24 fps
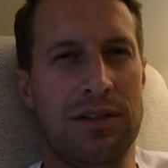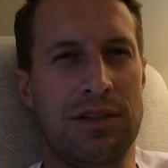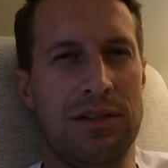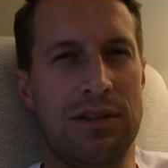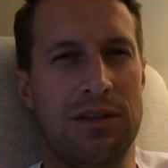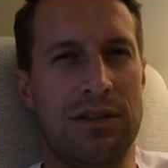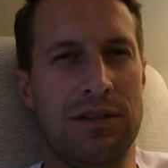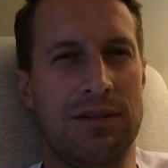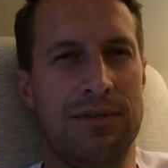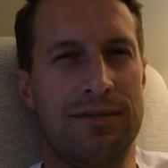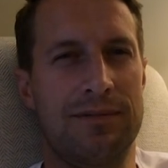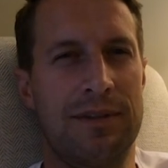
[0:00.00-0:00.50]

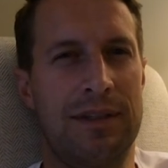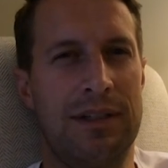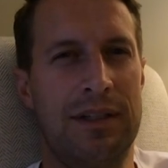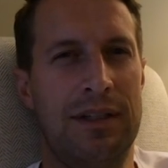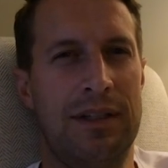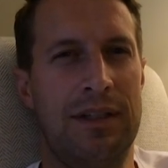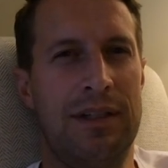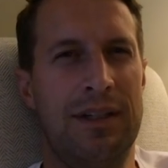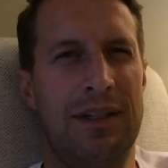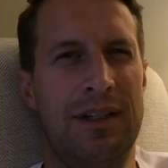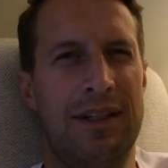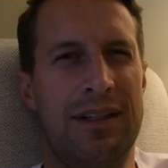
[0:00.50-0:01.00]
So
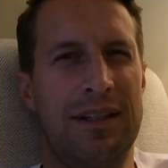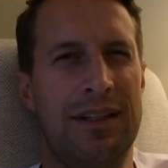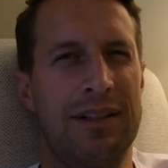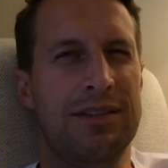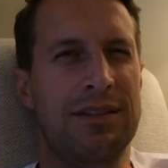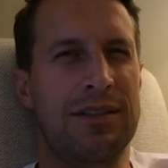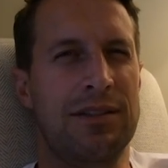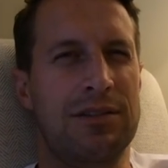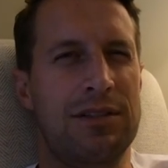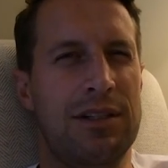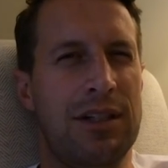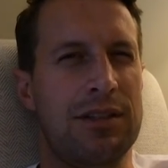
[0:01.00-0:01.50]

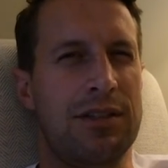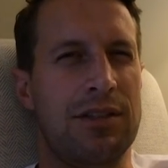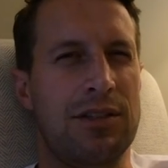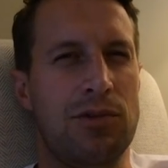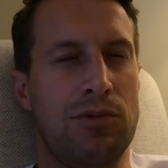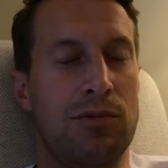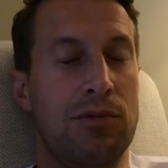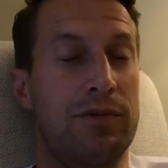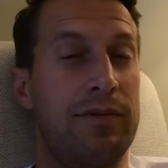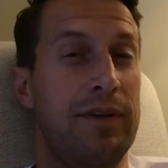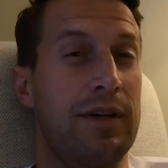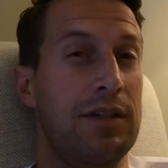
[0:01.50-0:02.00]
let's go check
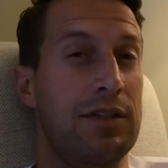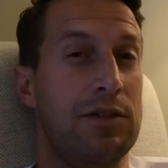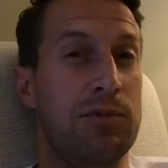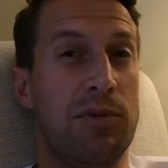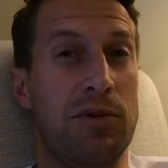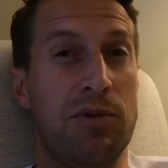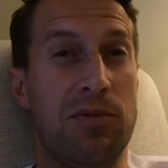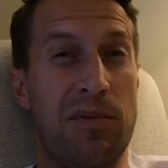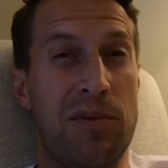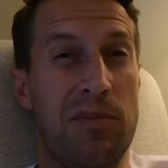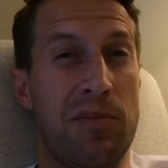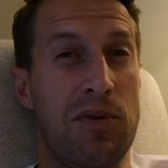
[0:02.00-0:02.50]
this roof out. It's
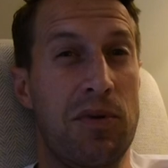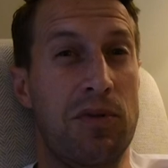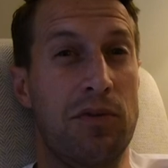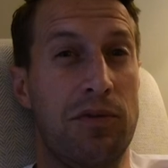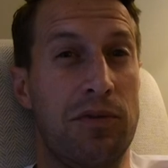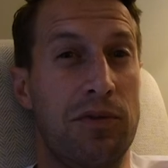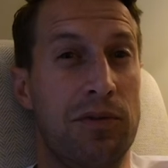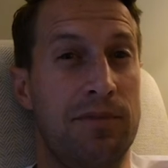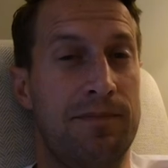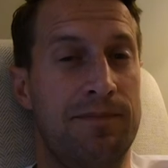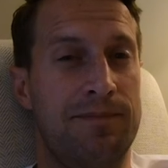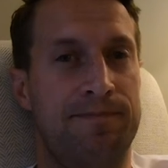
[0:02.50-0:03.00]
supposed to be
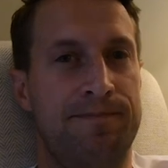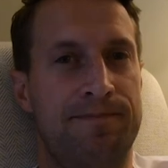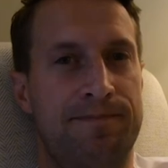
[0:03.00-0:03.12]
beautiful.